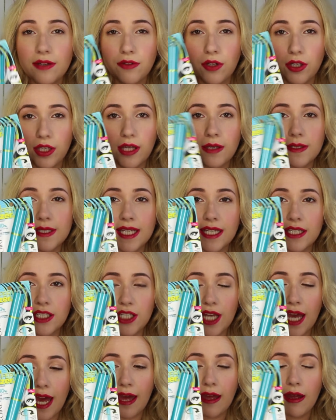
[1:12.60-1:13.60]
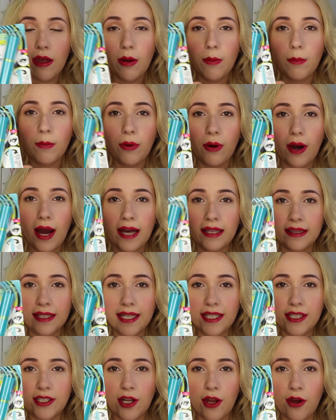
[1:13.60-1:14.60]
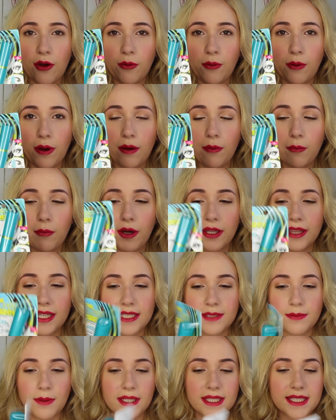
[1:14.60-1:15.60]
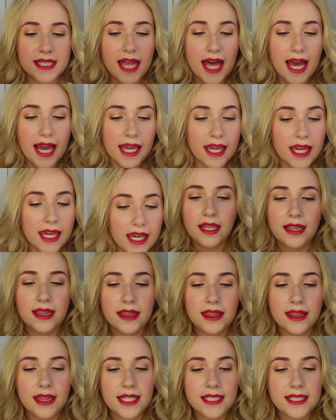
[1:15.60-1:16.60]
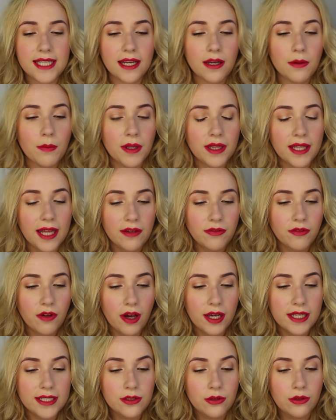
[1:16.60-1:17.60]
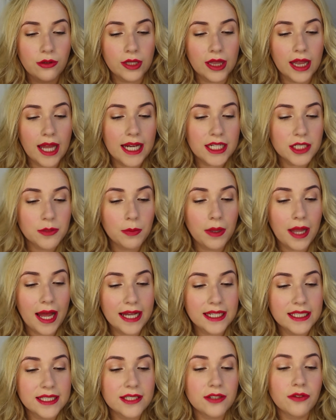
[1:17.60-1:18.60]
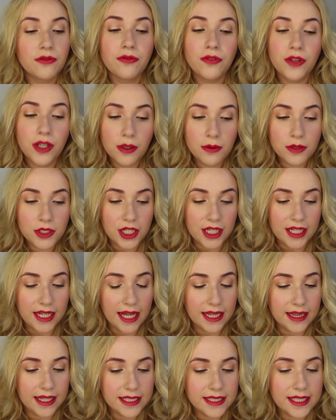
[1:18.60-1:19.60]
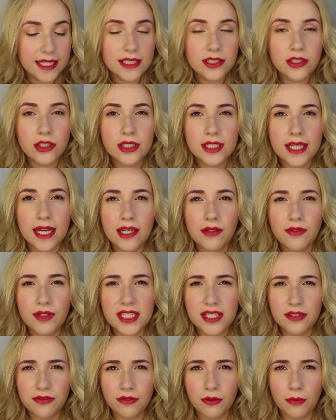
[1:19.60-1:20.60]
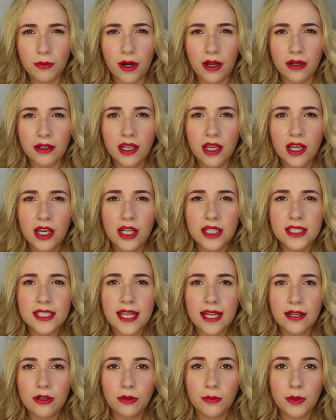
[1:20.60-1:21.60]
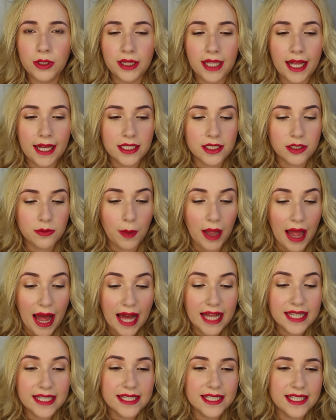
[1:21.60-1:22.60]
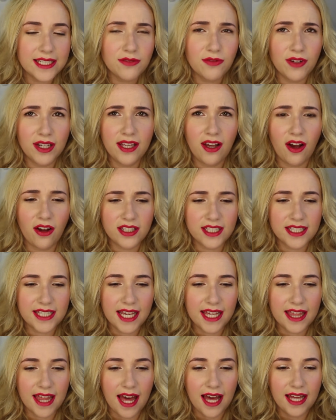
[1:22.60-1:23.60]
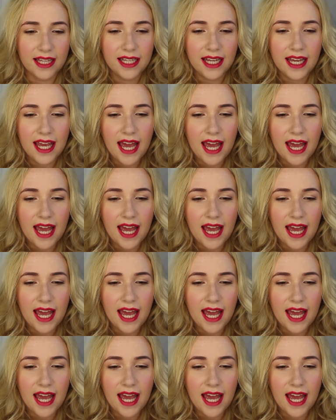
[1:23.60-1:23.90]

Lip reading: I've not used this yet, but I'll let you know what this one's like. The second one that I've got is called Lash Blast Fusion, and this is just kind of a different one to their normal Lash Blast. It's really hard to say that.